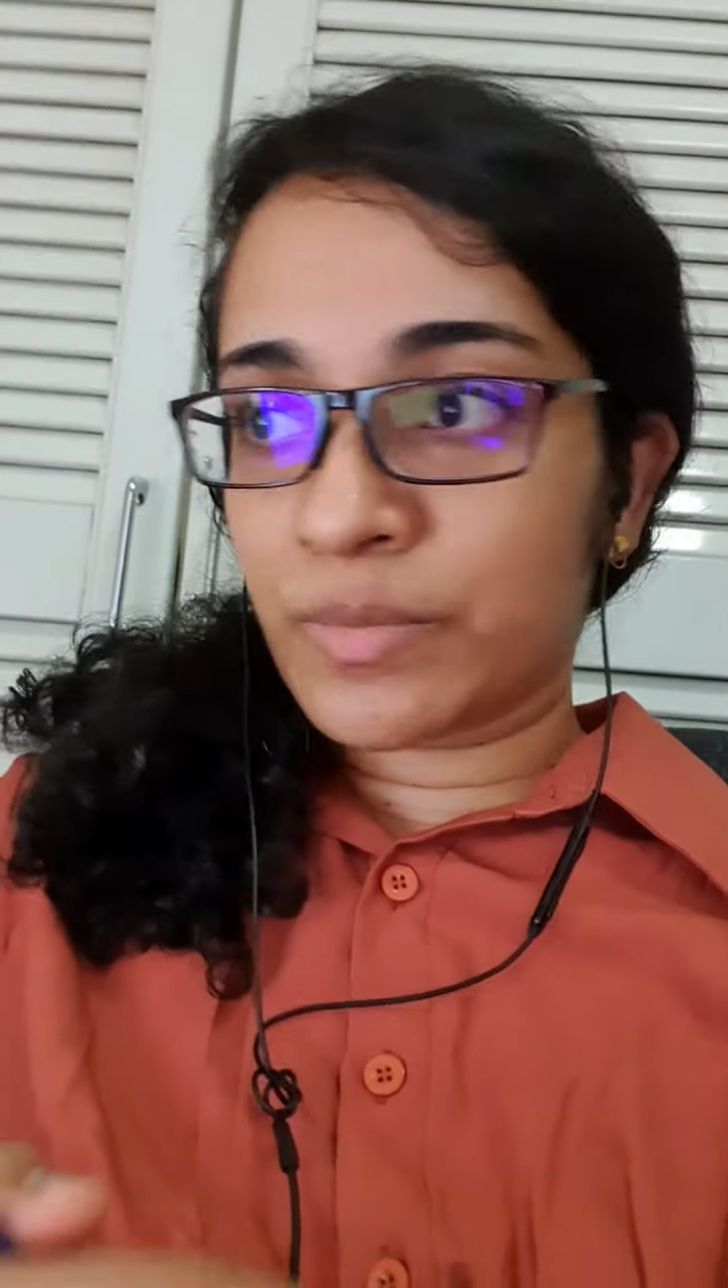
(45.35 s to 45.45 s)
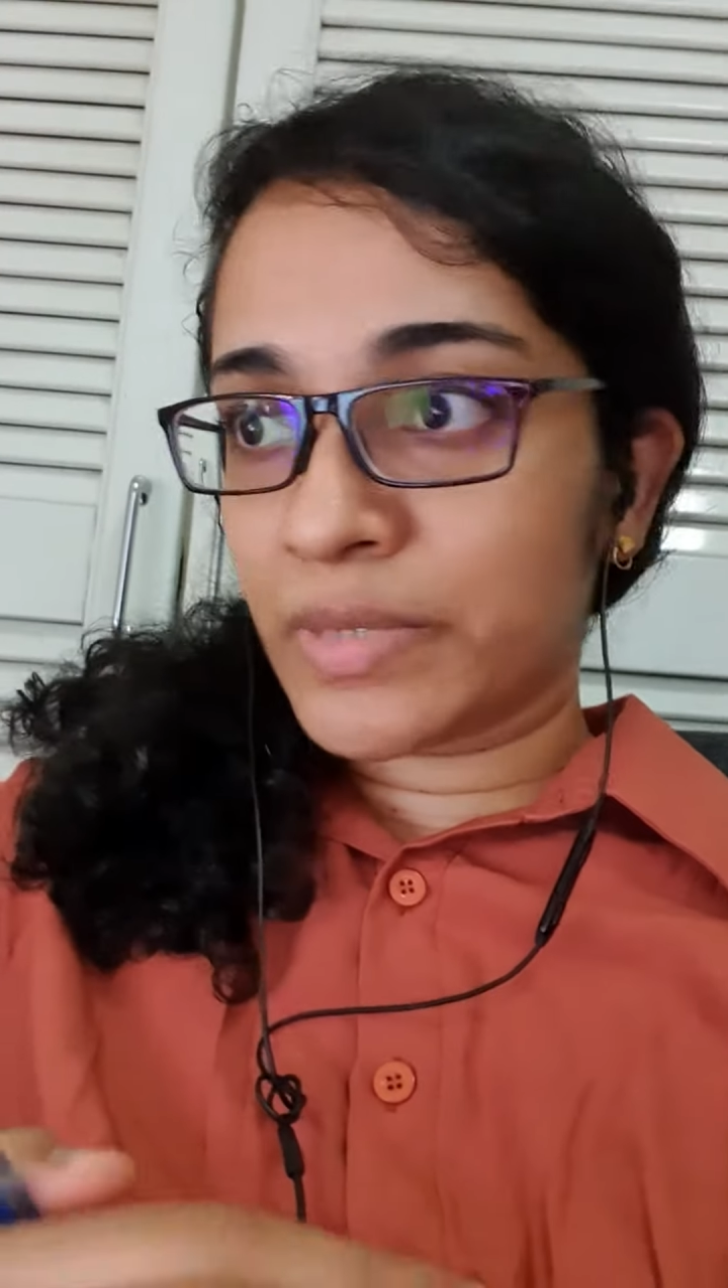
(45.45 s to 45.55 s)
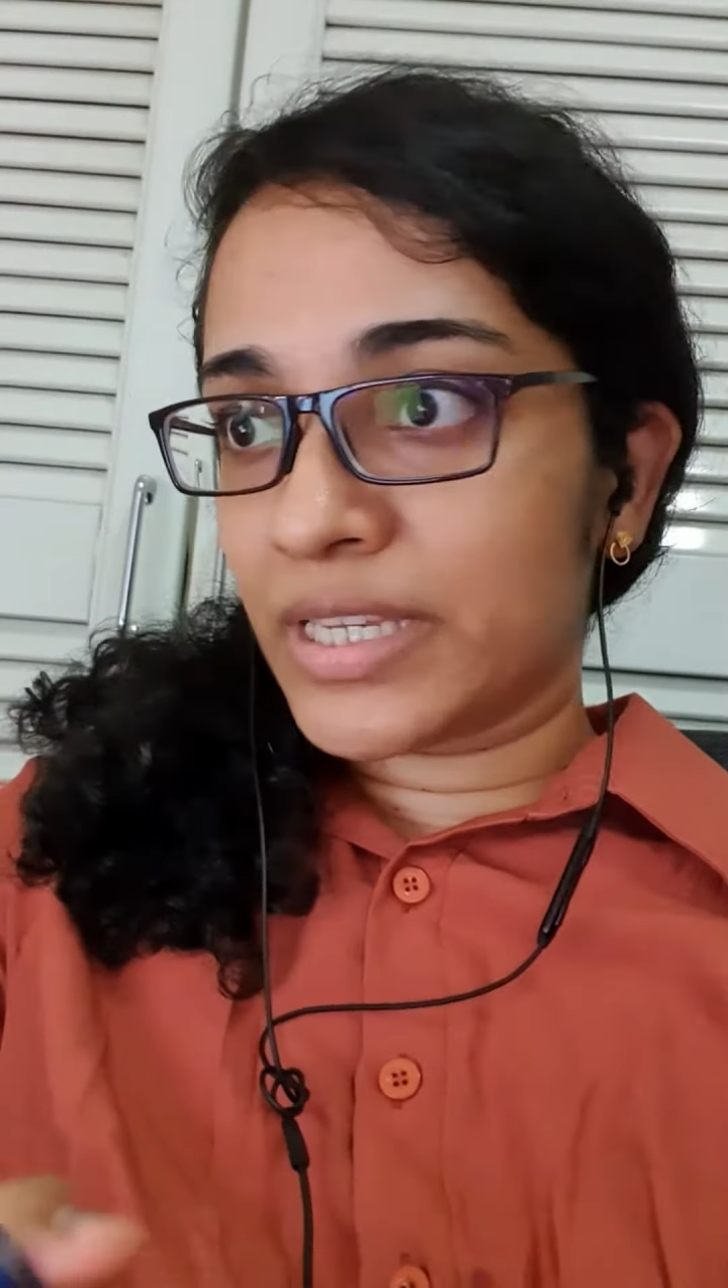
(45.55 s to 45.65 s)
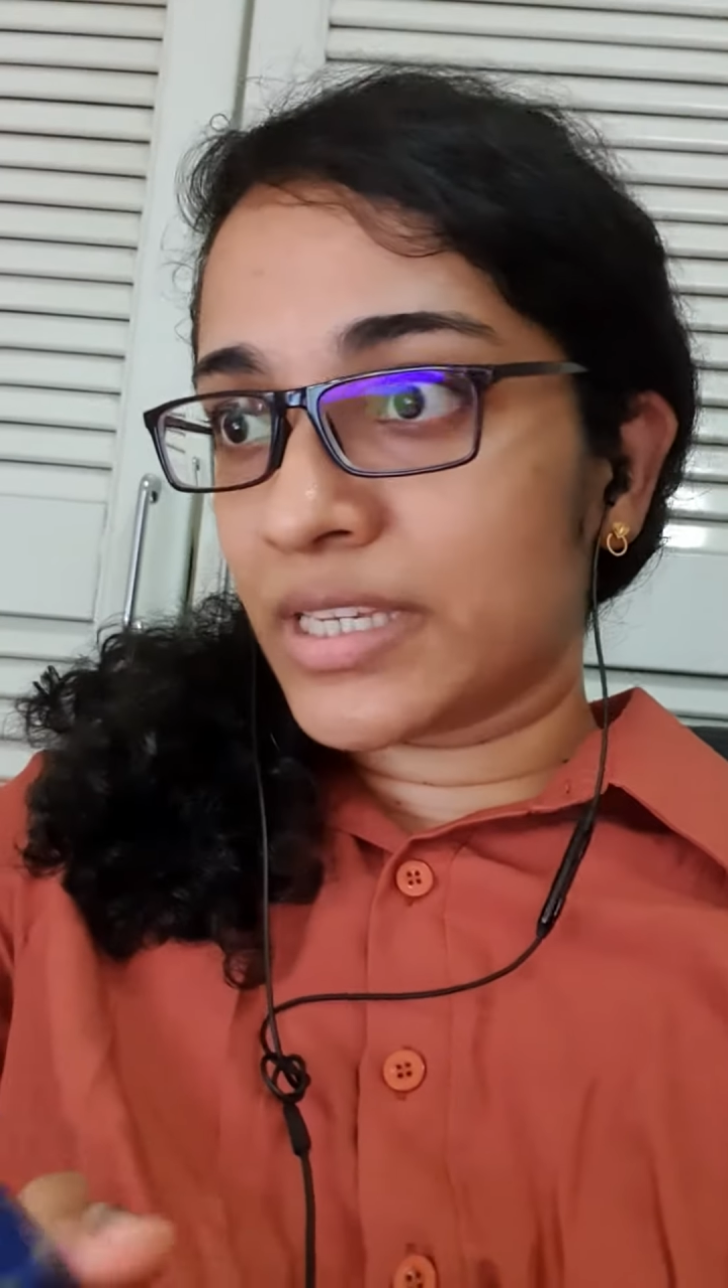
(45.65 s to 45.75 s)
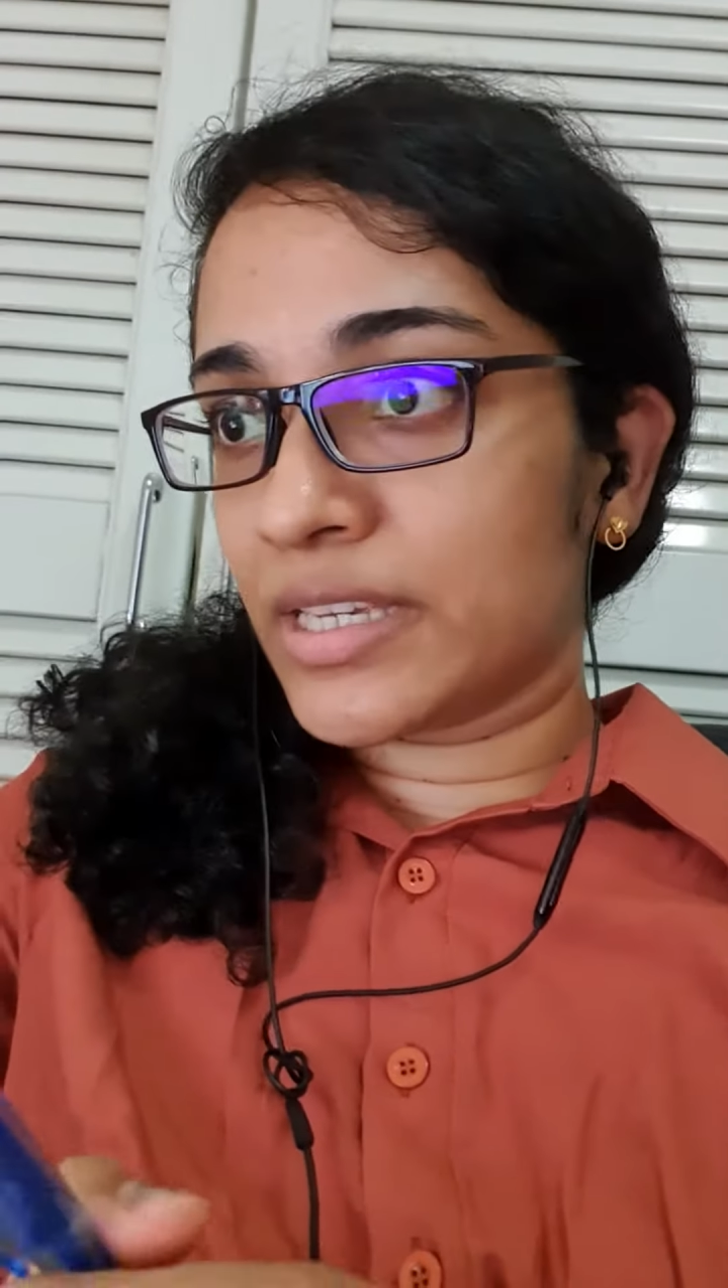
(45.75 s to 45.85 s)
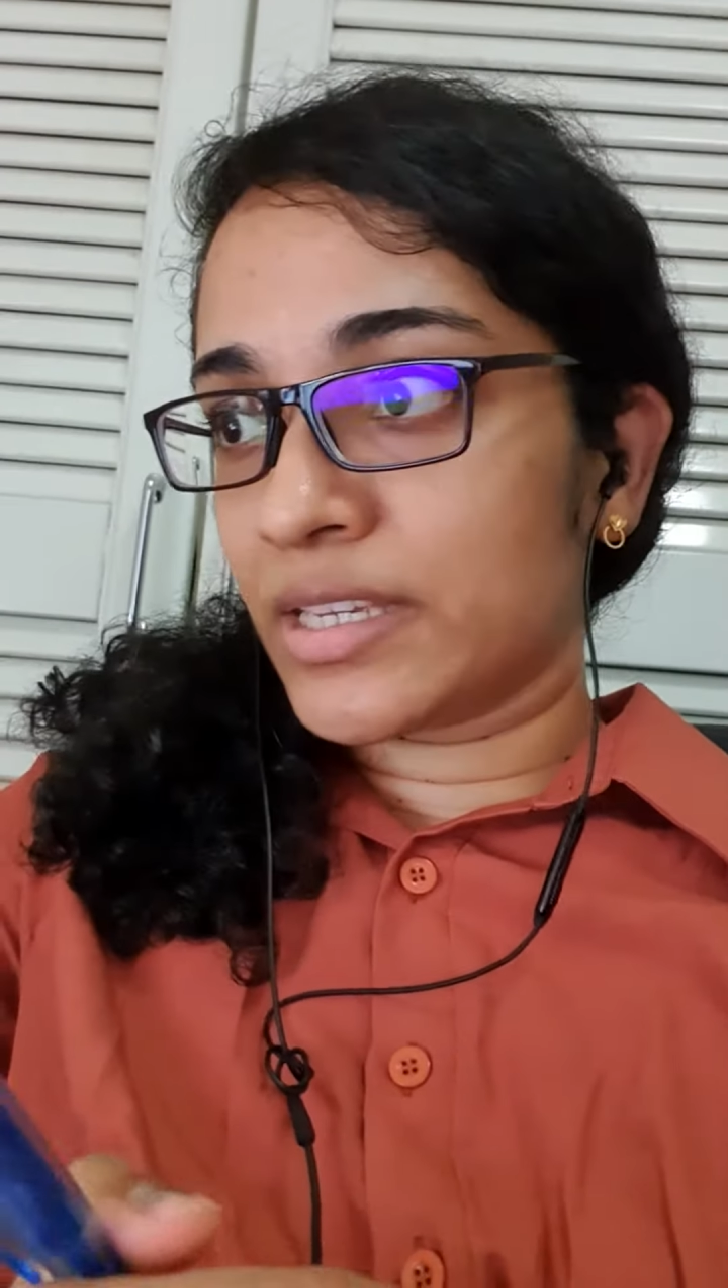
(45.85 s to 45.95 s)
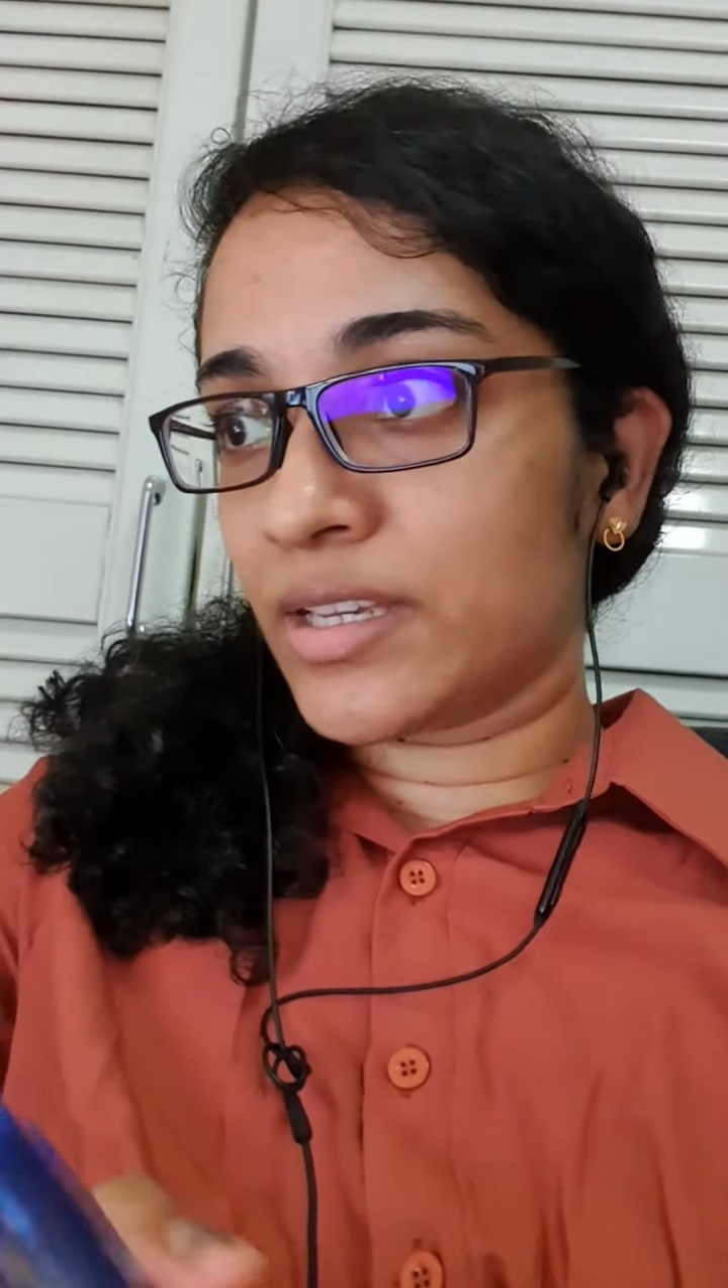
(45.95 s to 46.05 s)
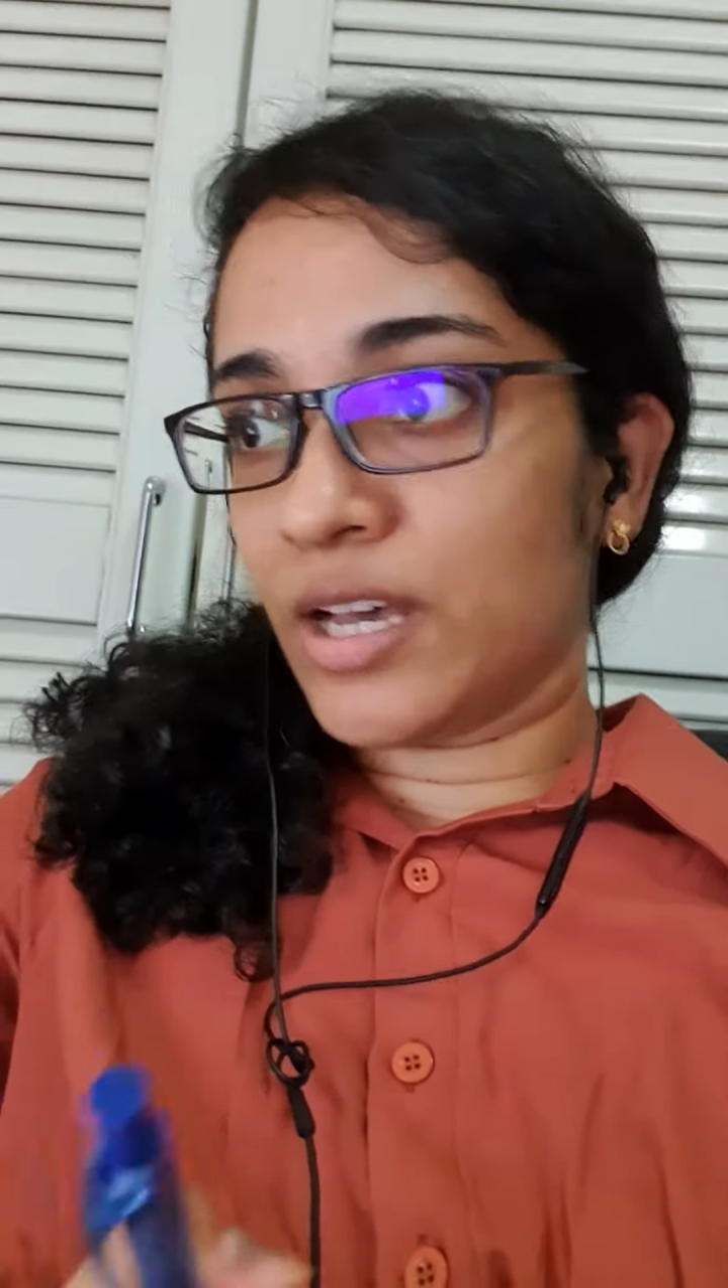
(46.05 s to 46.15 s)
making